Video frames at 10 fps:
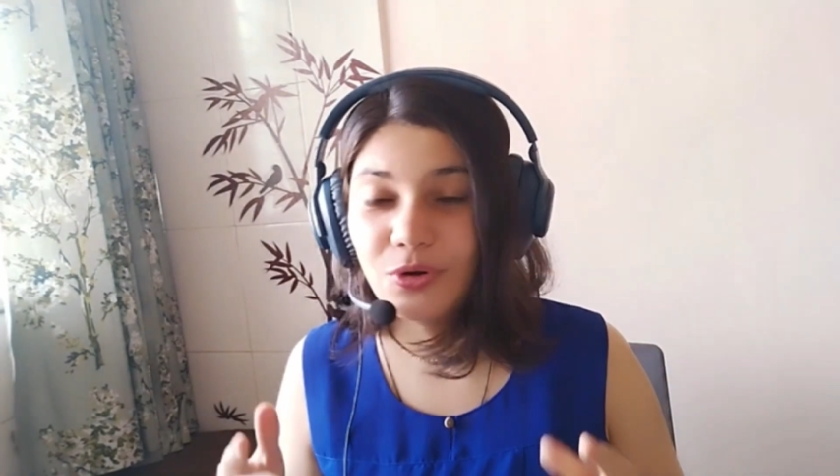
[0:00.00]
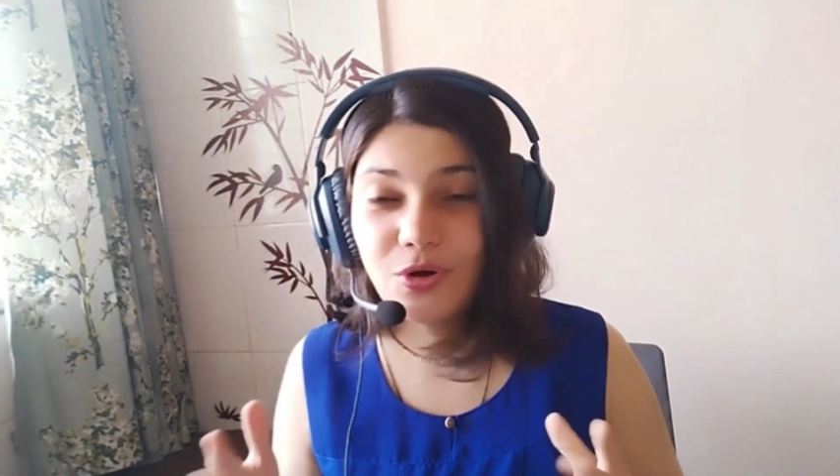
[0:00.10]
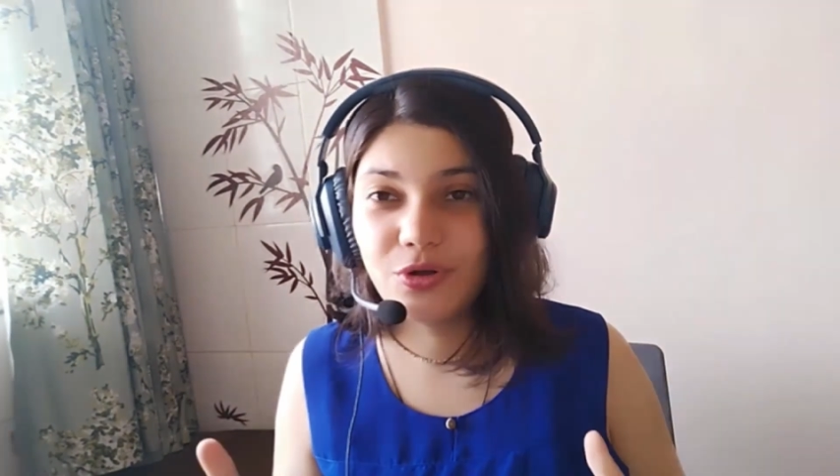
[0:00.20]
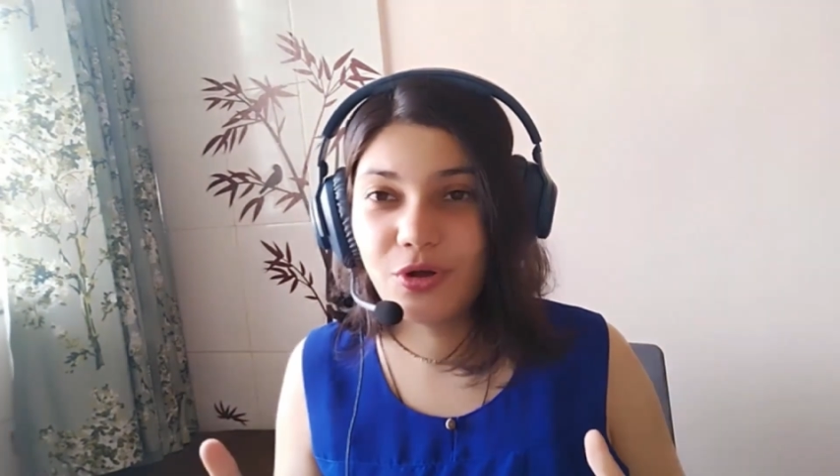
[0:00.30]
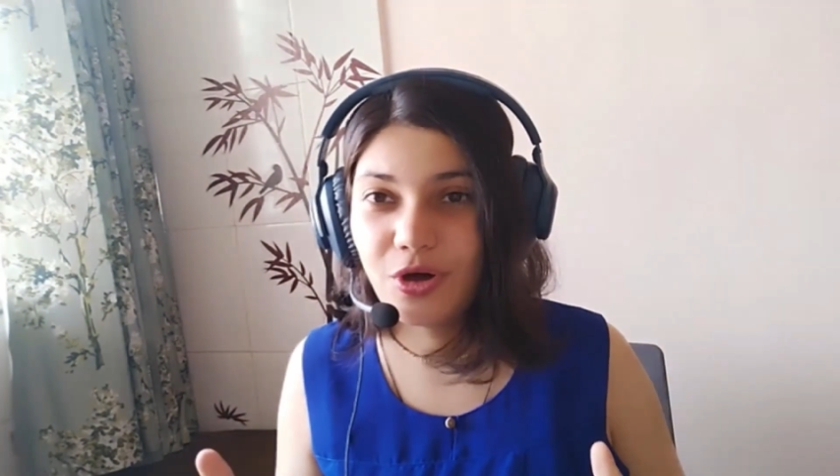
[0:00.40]

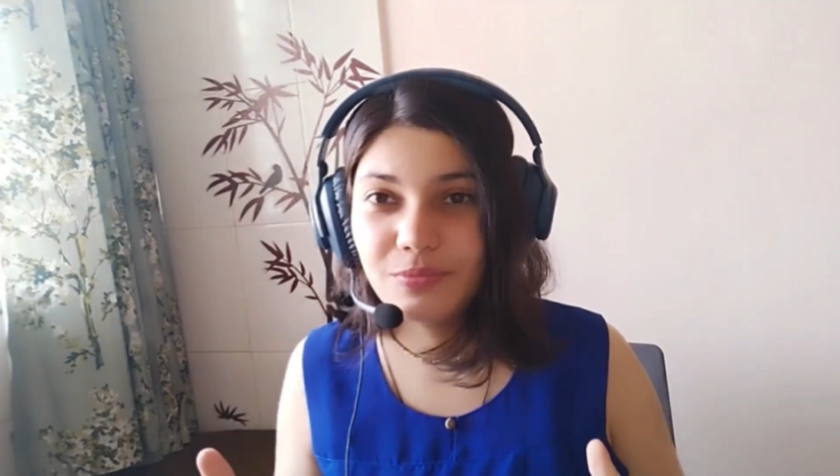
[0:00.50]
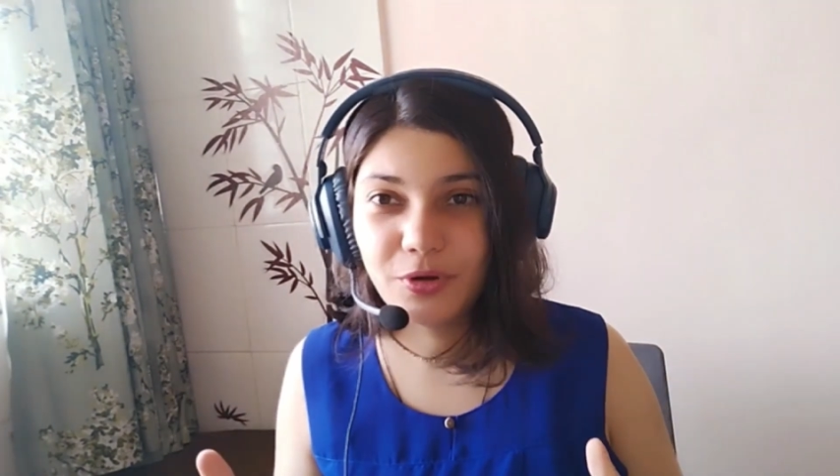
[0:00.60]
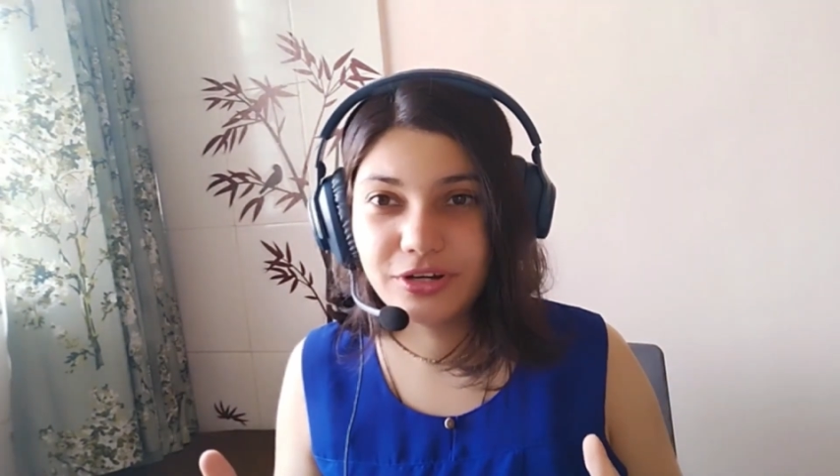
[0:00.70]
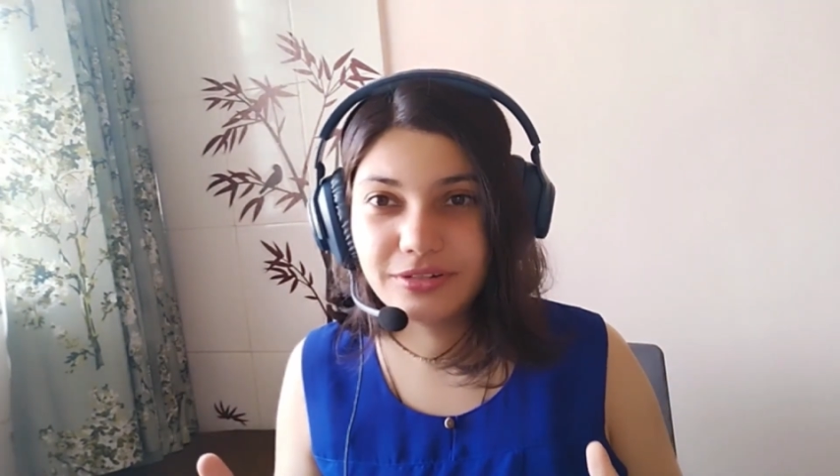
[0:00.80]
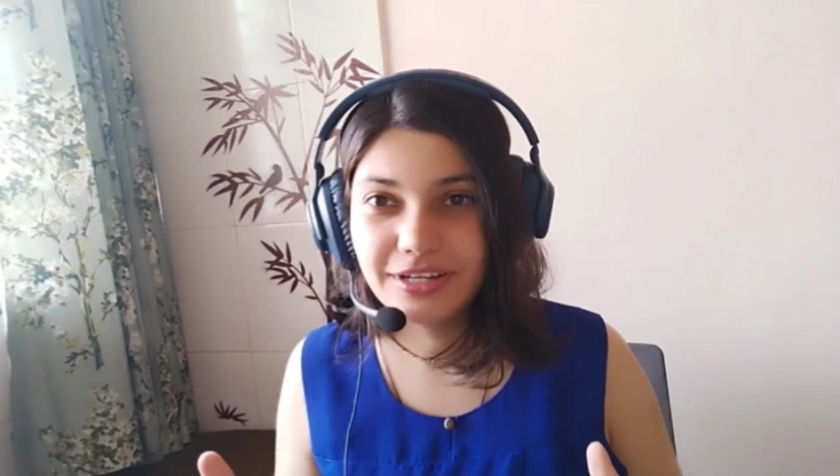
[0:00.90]
for
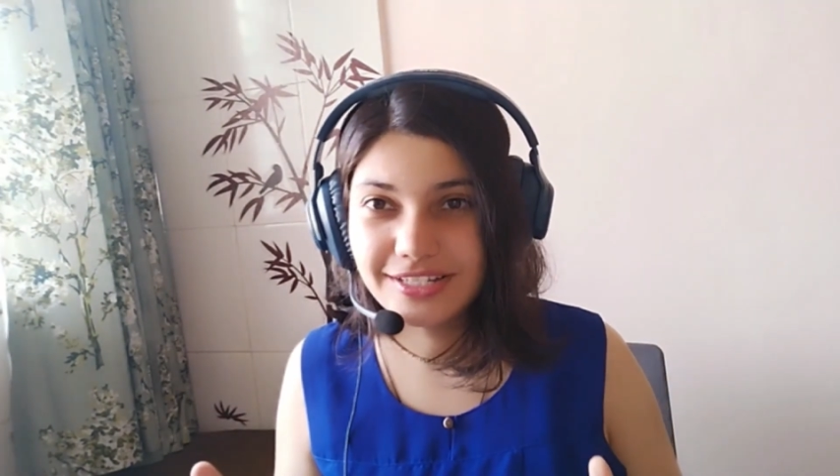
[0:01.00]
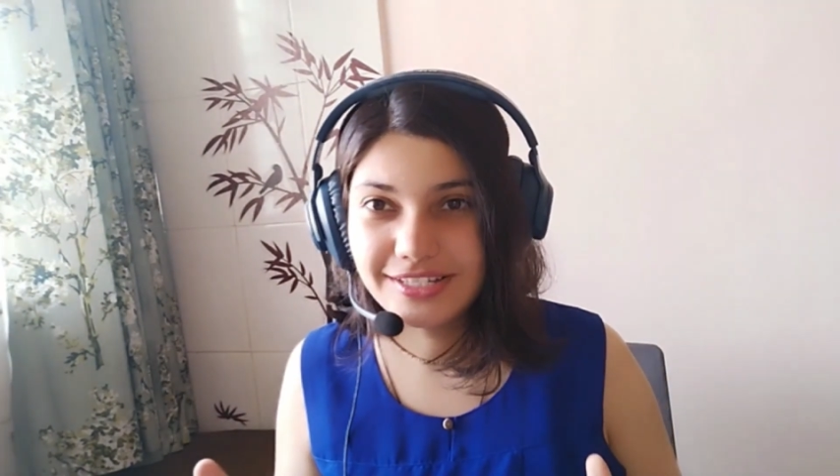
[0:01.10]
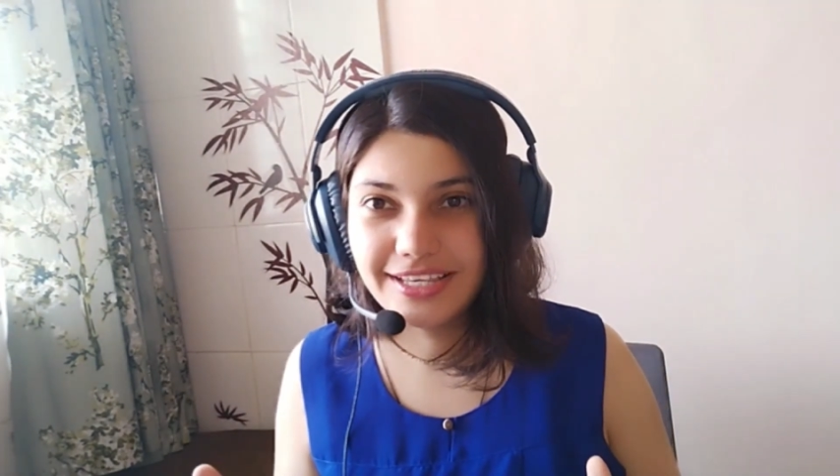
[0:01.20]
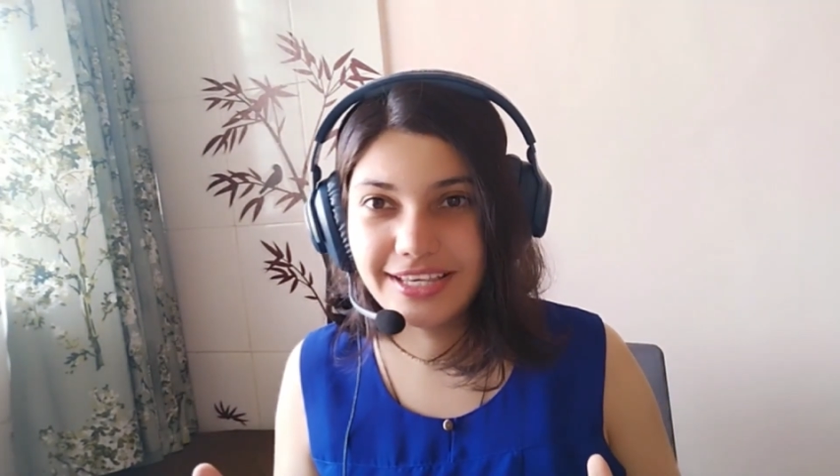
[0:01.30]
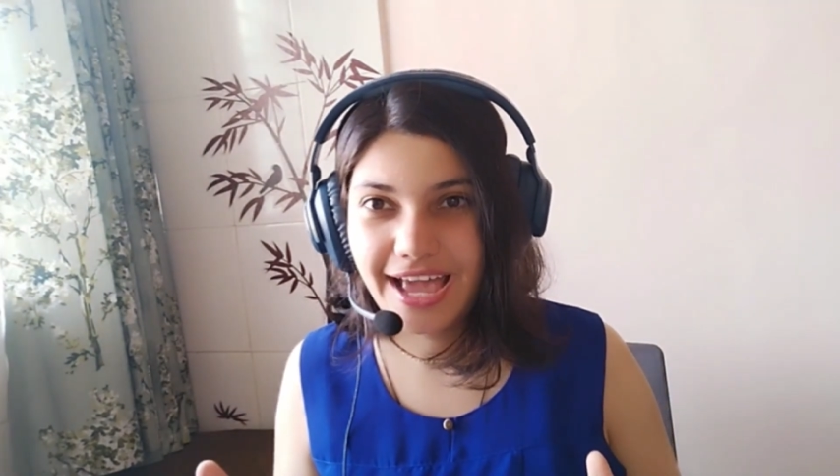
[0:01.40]
more on
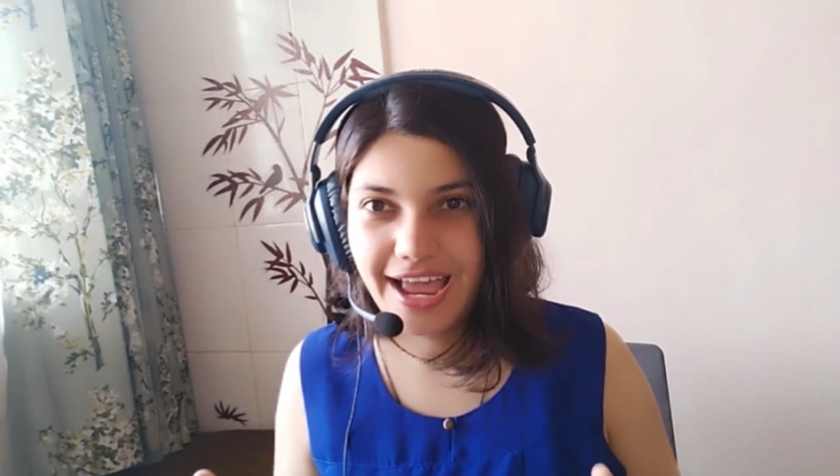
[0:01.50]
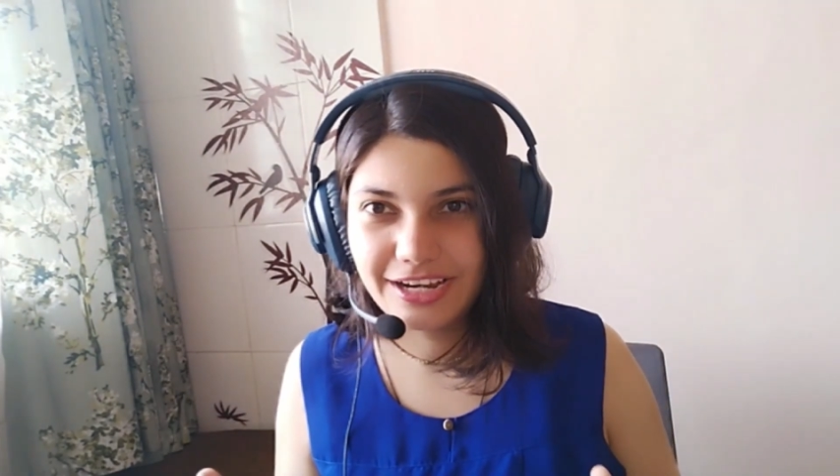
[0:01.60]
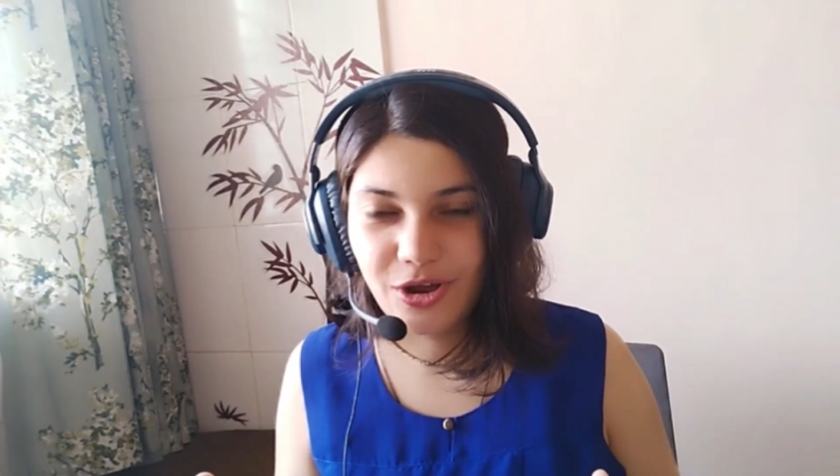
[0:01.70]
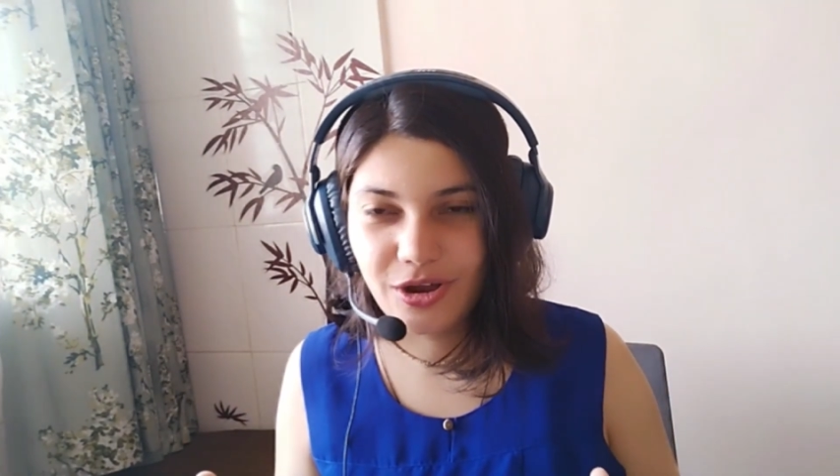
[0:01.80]
podcasting